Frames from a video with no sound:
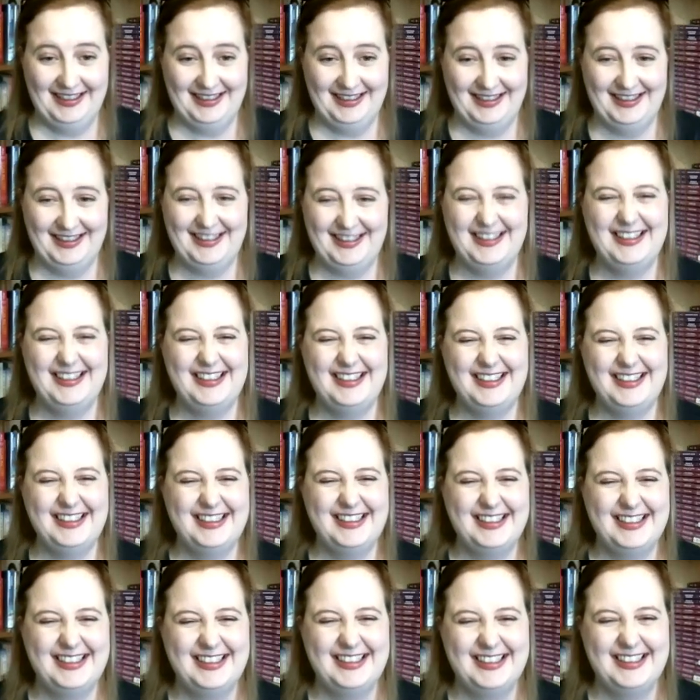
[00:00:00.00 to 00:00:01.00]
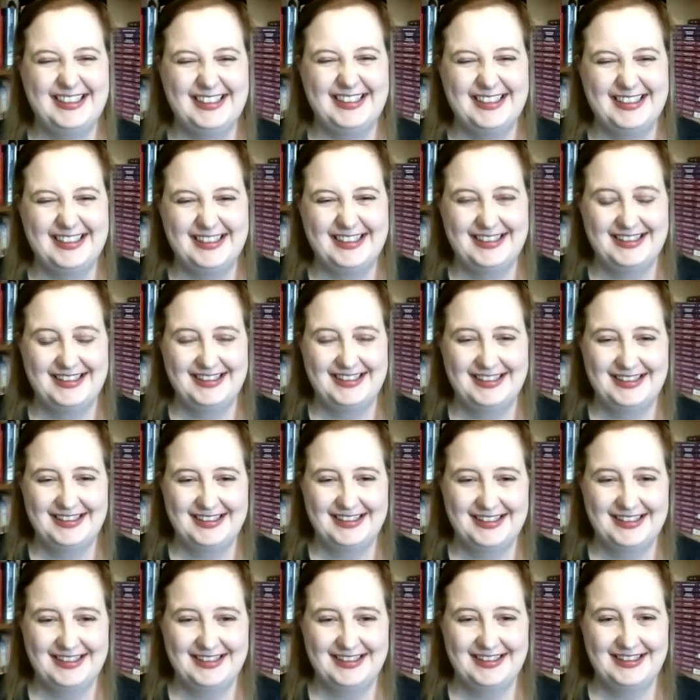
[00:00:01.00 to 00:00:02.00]

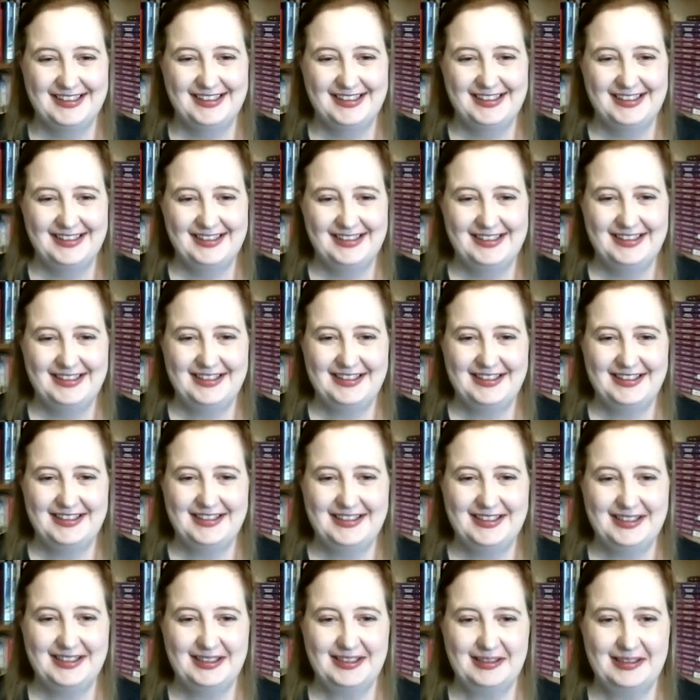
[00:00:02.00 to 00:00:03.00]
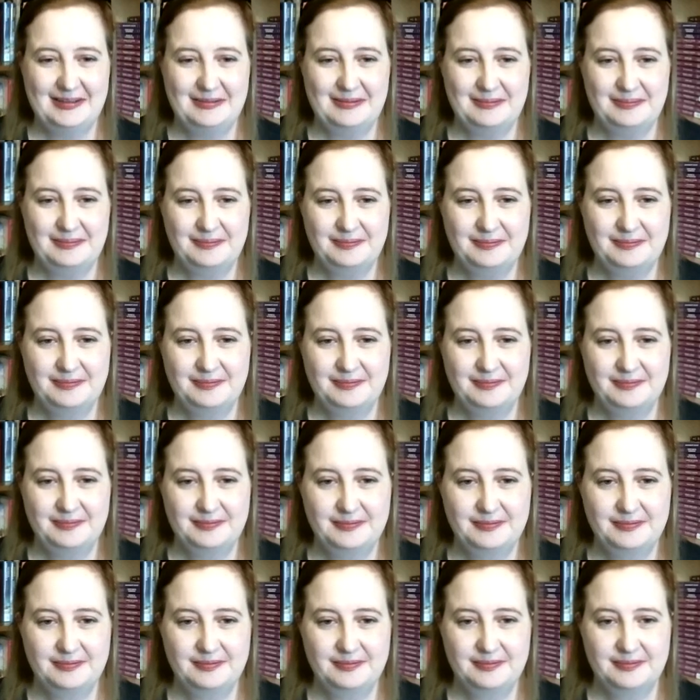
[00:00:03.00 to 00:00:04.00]

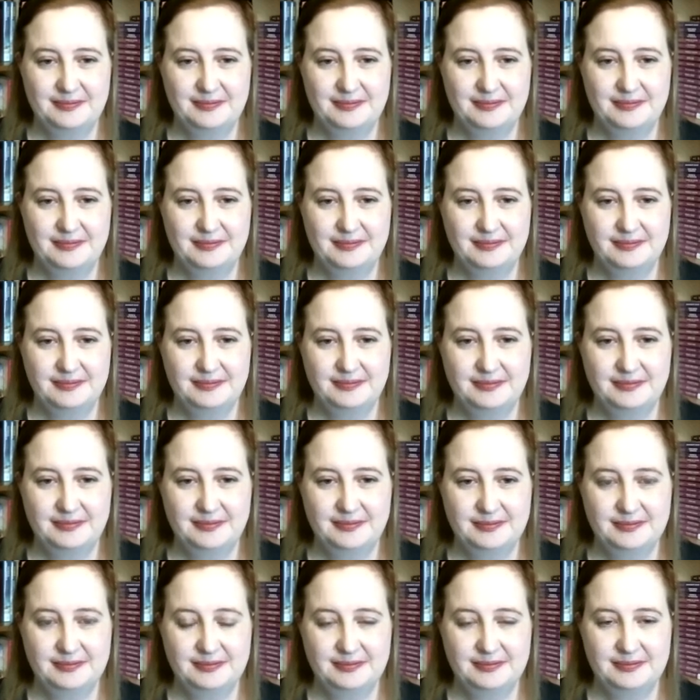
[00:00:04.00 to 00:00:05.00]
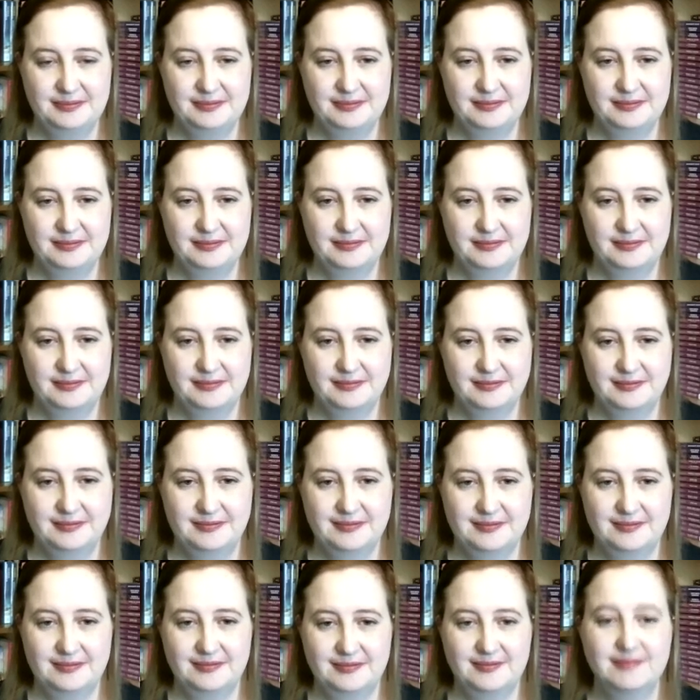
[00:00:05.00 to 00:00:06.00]

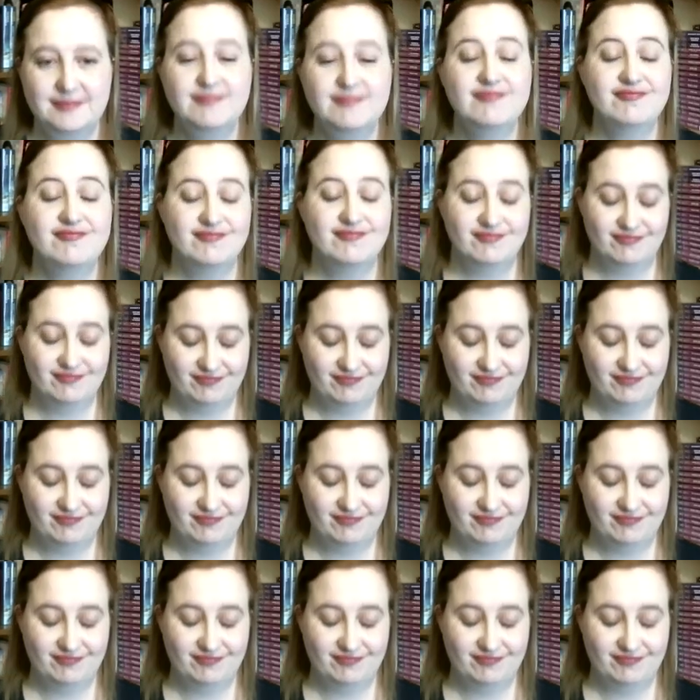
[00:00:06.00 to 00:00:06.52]
(not speaking)